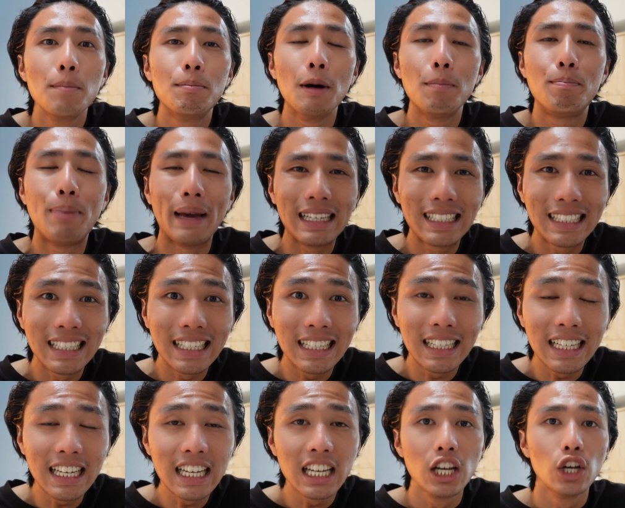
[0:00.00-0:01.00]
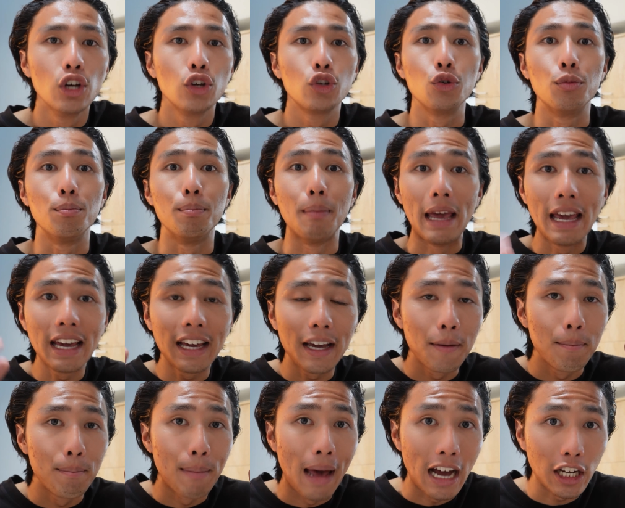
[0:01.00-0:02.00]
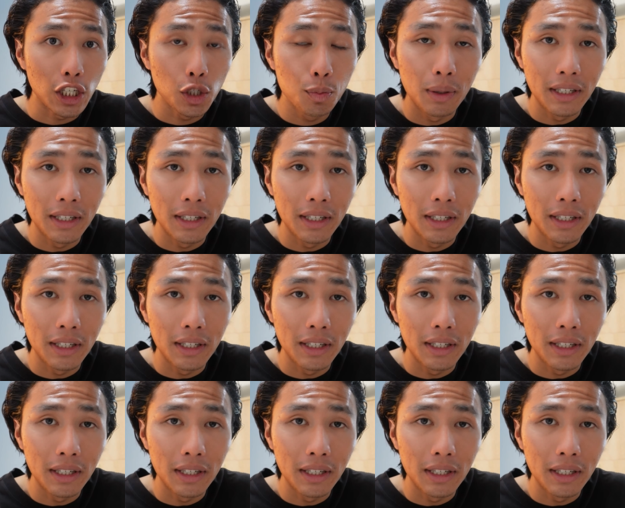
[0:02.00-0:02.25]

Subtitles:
But basically, you make mashed